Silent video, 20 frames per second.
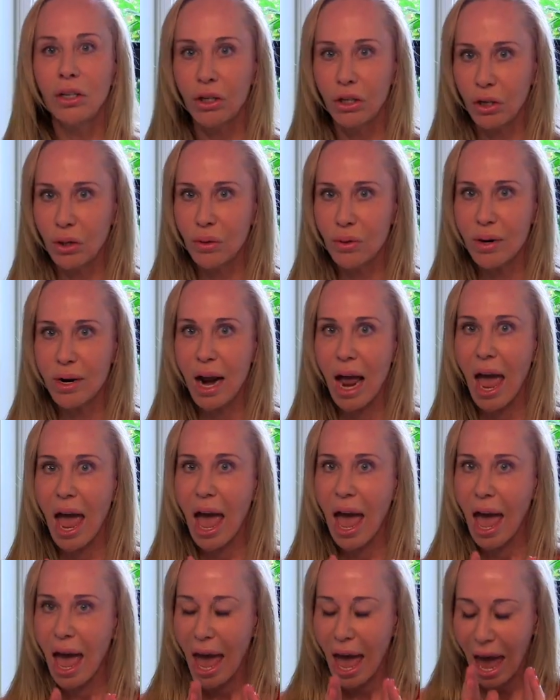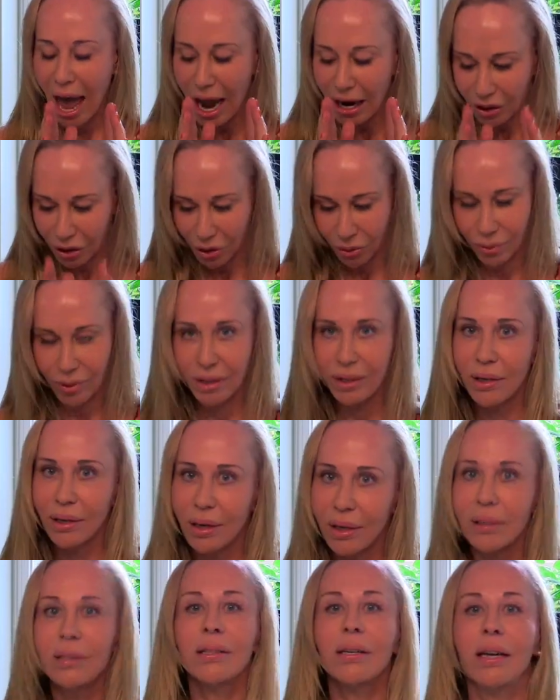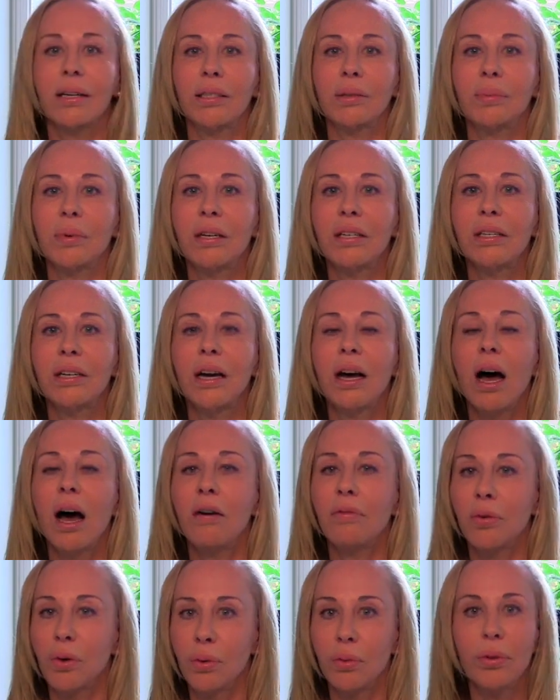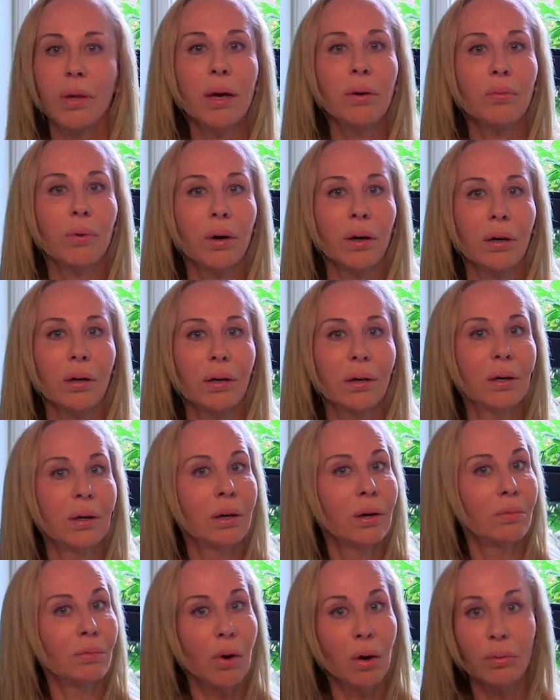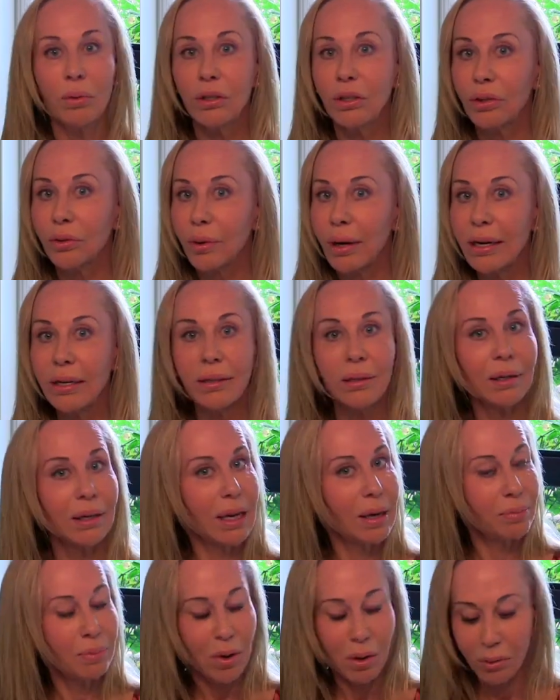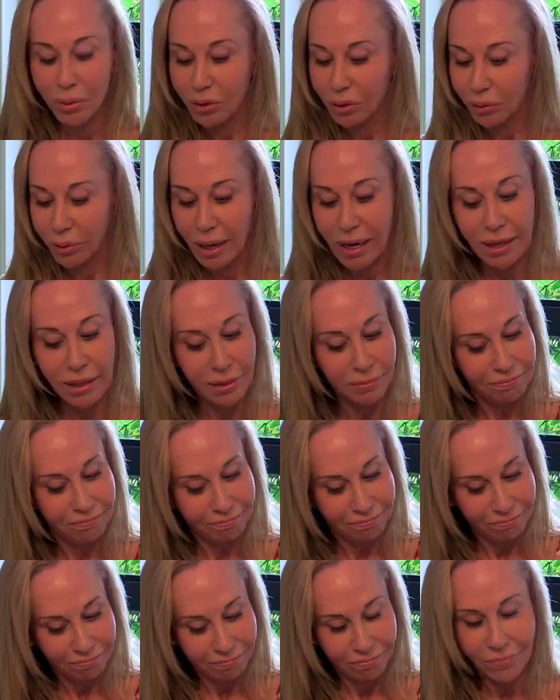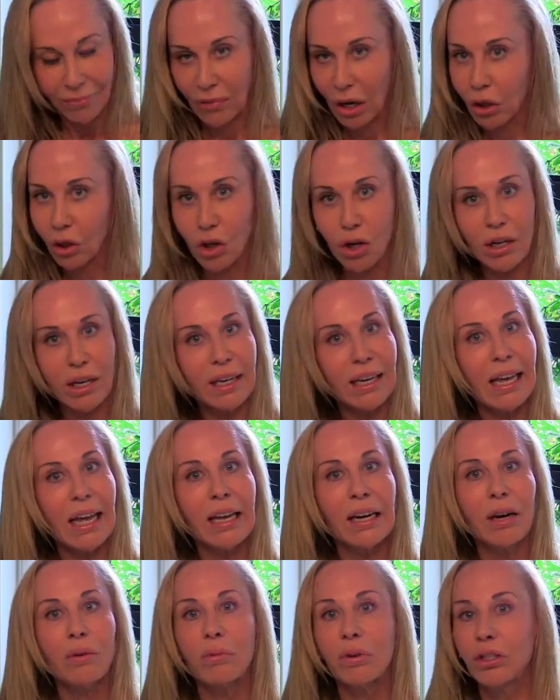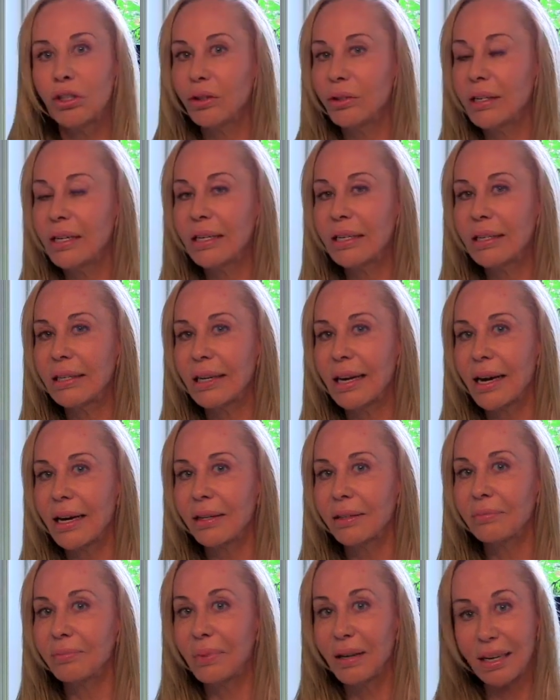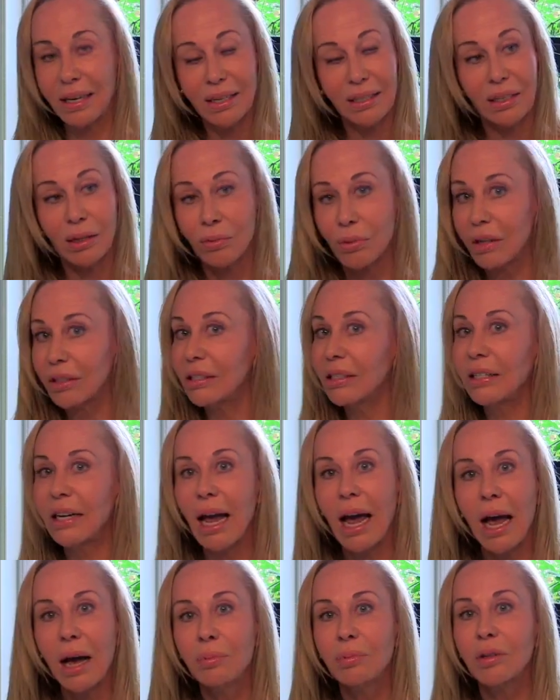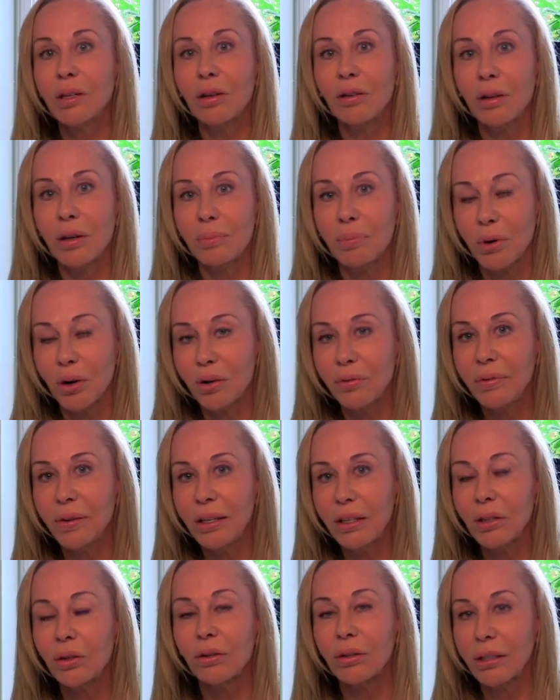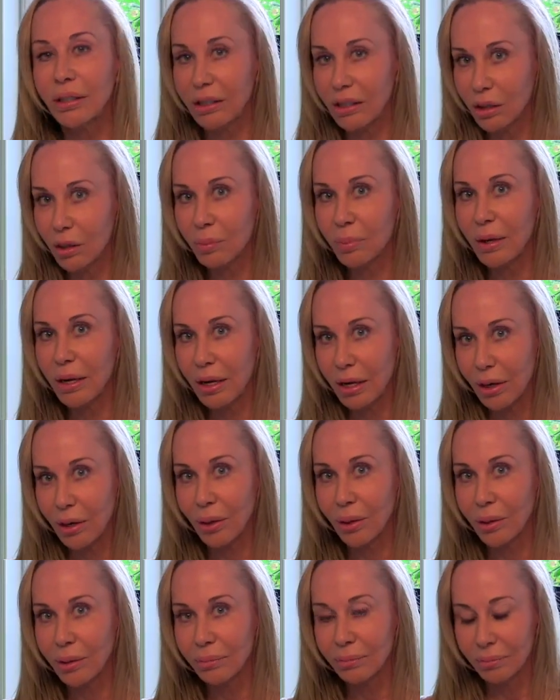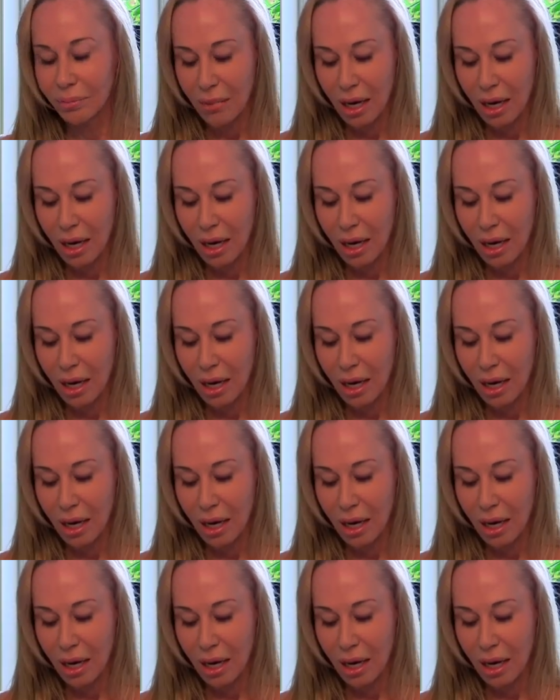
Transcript: do an accurate assessment of who they were, what was great, keep what was great, Look again at what you didn't get because it wasn't absolutely perfect or it'd still be here.